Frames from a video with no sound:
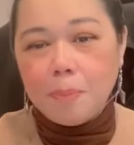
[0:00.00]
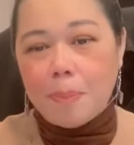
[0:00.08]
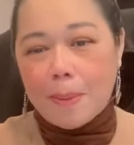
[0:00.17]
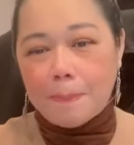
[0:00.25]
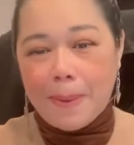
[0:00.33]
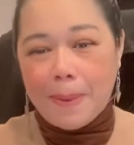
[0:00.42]

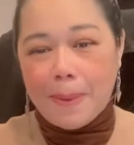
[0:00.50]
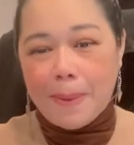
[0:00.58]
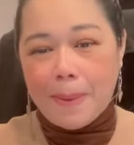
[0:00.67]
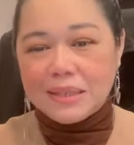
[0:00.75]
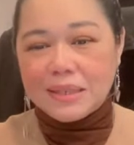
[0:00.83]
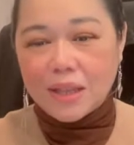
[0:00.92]
but
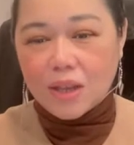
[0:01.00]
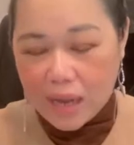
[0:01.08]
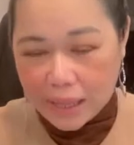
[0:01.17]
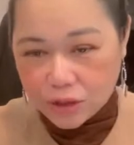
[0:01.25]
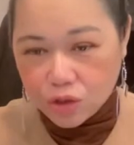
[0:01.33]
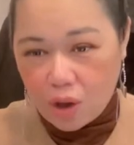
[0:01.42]
banks need
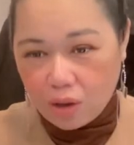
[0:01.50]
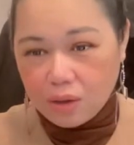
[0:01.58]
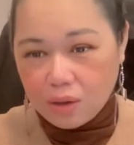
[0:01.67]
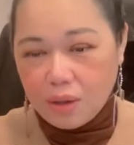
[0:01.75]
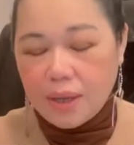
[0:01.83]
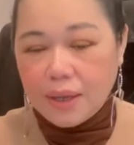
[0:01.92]

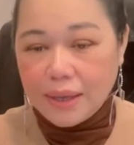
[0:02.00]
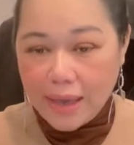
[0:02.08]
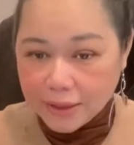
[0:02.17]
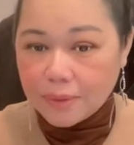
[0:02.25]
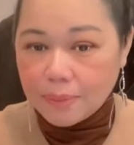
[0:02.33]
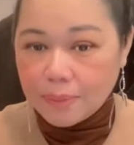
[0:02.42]
collateral.
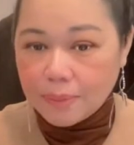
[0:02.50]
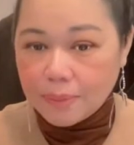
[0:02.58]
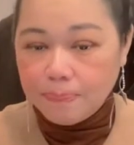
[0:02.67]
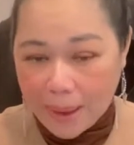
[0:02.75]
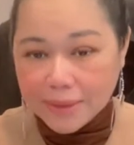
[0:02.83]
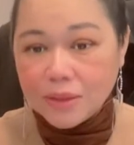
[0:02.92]
Yes,
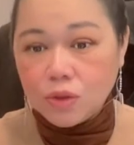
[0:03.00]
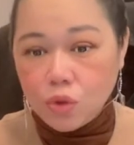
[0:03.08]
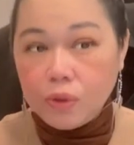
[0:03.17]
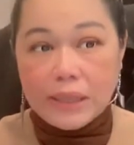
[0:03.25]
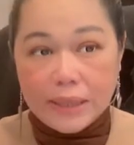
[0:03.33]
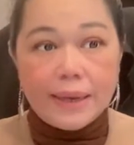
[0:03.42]
banks
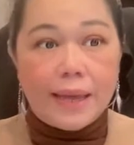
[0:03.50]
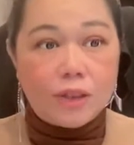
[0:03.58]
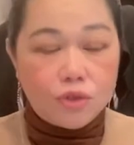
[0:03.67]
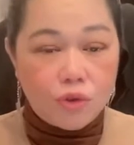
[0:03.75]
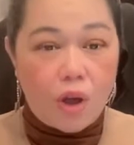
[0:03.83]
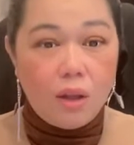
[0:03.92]
do need
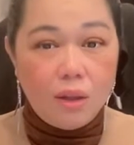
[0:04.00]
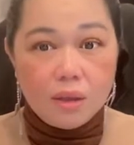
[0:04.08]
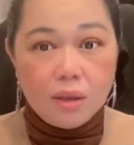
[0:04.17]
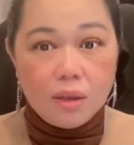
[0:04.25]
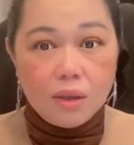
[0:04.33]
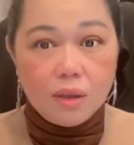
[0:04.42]

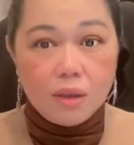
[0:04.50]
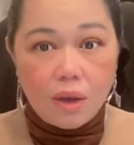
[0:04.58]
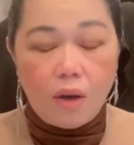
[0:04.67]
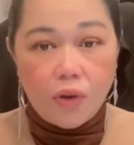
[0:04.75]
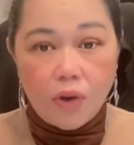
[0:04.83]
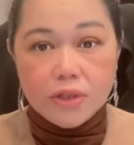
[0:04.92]
collateral.
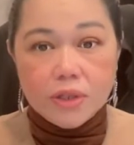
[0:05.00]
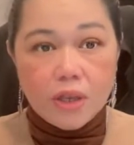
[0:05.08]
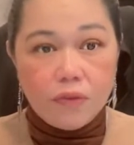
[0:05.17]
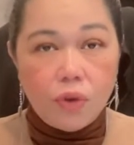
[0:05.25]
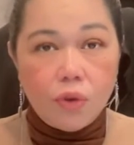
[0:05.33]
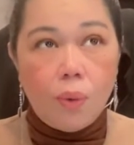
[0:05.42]
Of course,
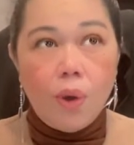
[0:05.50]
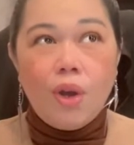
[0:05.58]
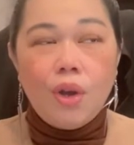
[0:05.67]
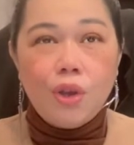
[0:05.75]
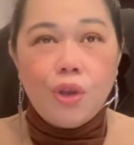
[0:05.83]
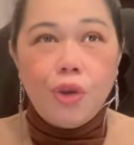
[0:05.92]
if you
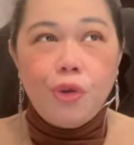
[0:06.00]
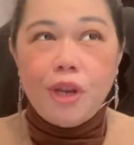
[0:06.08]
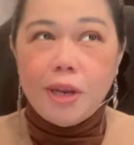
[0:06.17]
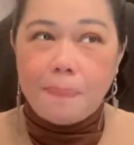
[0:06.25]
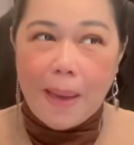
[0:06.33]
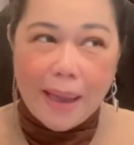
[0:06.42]

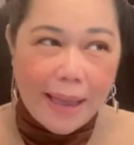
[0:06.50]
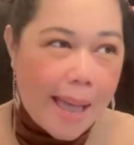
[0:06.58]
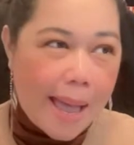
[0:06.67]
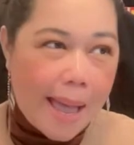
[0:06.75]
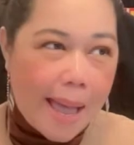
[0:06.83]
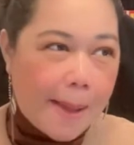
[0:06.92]
need
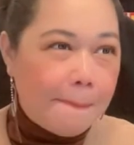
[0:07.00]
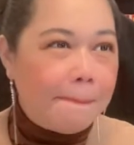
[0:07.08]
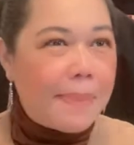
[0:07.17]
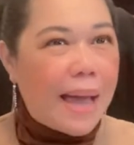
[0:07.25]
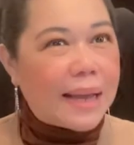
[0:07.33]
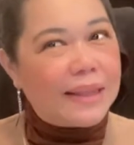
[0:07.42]
bank help,
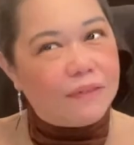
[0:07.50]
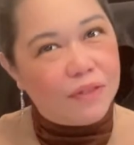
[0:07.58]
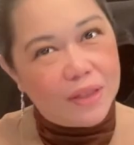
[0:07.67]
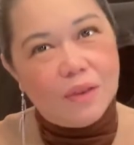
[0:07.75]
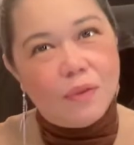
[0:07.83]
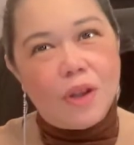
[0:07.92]
bank
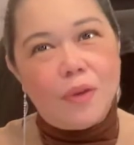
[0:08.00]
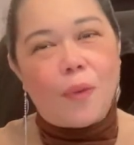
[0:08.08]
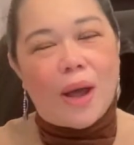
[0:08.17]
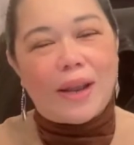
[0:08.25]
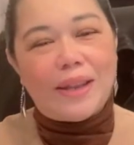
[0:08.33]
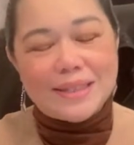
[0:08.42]
definitely will
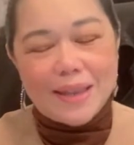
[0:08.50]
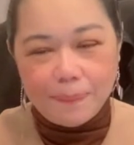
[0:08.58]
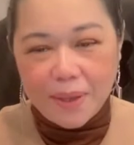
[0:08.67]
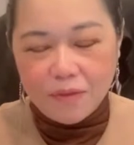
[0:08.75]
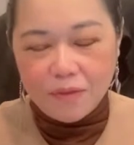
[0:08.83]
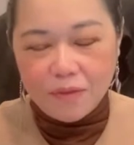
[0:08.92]
want
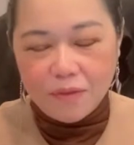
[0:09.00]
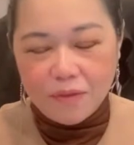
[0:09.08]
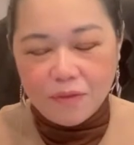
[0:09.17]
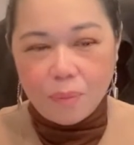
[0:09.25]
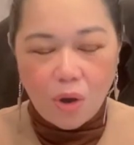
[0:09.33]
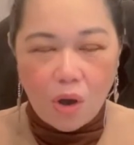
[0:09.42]
something
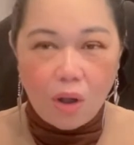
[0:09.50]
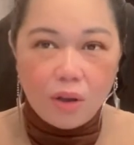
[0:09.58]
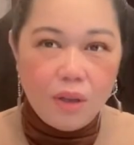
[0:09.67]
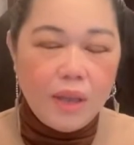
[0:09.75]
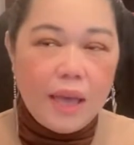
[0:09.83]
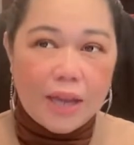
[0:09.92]
from you
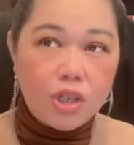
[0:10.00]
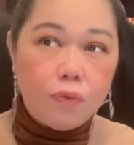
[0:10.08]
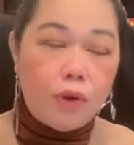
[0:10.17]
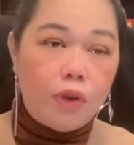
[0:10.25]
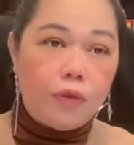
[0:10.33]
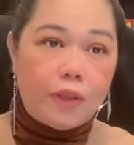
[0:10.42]
all.
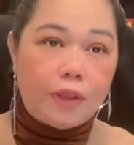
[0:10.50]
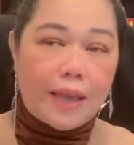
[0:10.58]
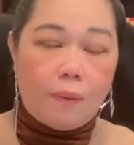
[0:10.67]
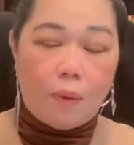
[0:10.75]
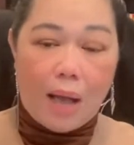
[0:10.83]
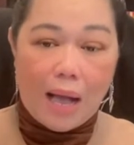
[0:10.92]
Actually, we
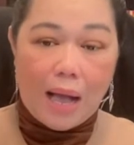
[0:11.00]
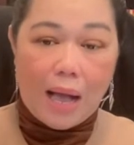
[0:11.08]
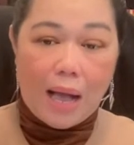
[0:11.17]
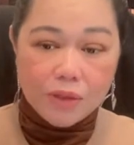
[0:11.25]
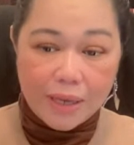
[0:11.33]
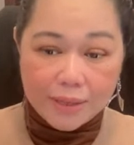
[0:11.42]
take our
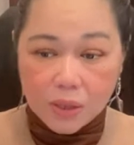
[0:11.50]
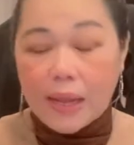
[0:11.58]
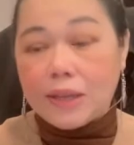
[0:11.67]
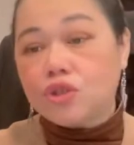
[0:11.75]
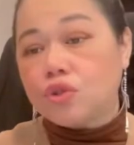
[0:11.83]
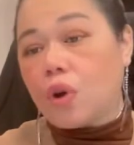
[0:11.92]
house as
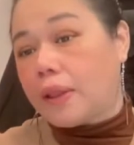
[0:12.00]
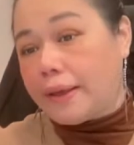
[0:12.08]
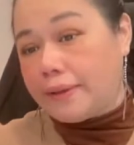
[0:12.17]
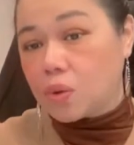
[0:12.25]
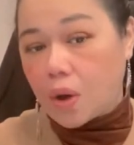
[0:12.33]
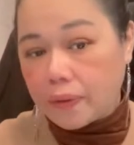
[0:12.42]
collateral
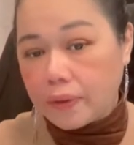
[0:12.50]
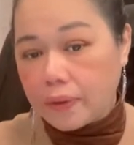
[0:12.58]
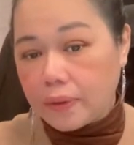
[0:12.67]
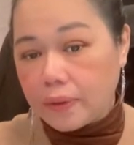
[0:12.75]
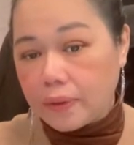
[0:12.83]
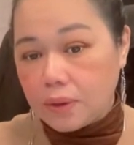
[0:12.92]
and so
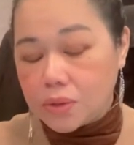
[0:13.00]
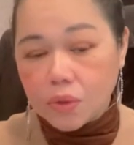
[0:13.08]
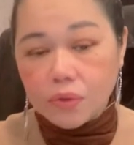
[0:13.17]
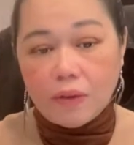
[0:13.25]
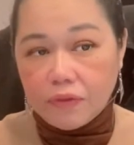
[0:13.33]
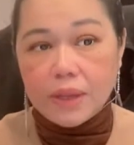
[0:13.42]
on. So
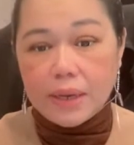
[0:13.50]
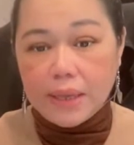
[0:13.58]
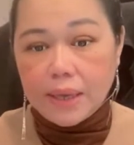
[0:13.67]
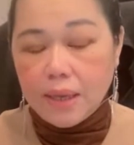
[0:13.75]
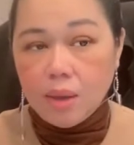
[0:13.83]
definitely.